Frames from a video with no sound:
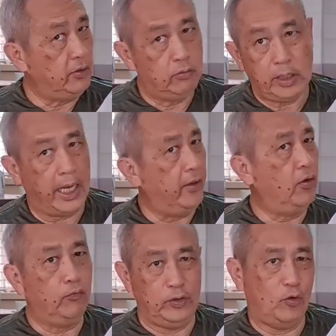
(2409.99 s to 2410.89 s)
you
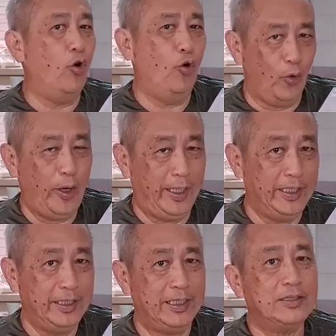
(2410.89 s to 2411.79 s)
cannot withdraw
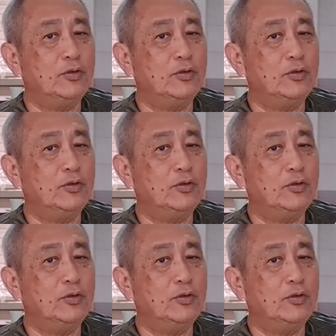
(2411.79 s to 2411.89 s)
anything.